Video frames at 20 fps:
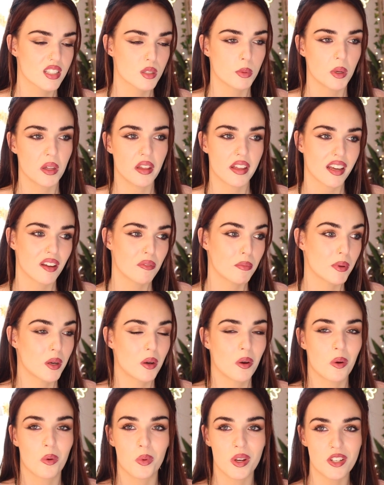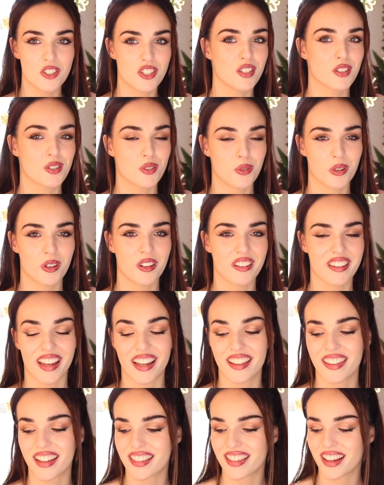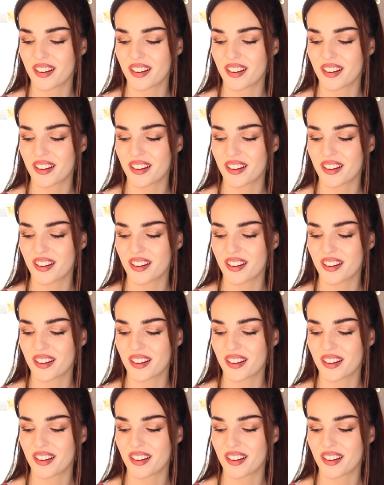smell like I've been in a witchy store all day.